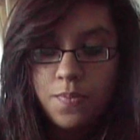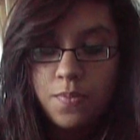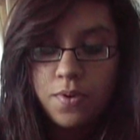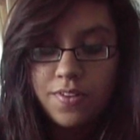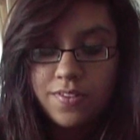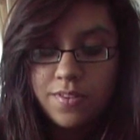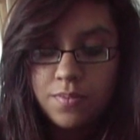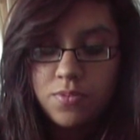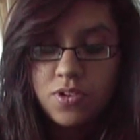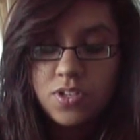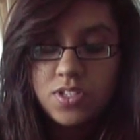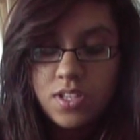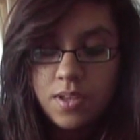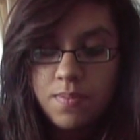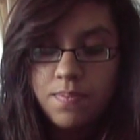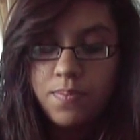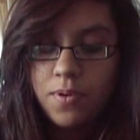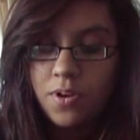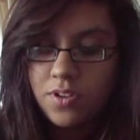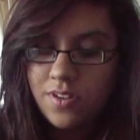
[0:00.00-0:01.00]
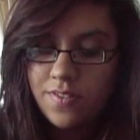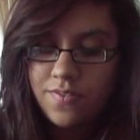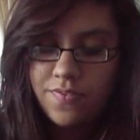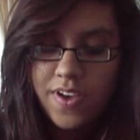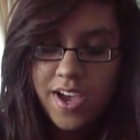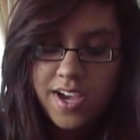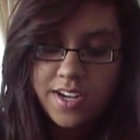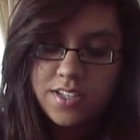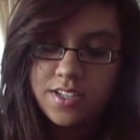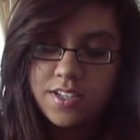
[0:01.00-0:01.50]
One of the most important
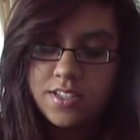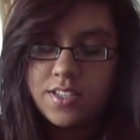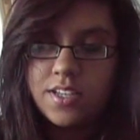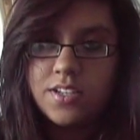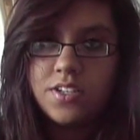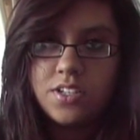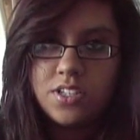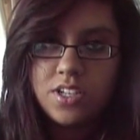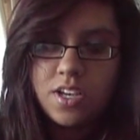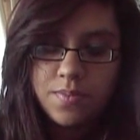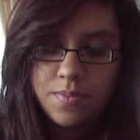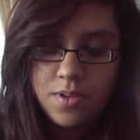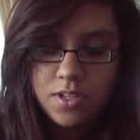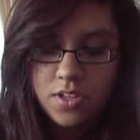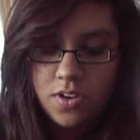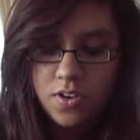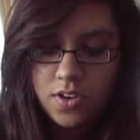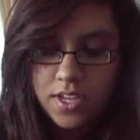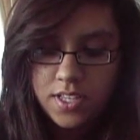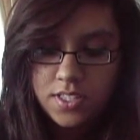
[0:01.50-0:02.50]
factors that determine your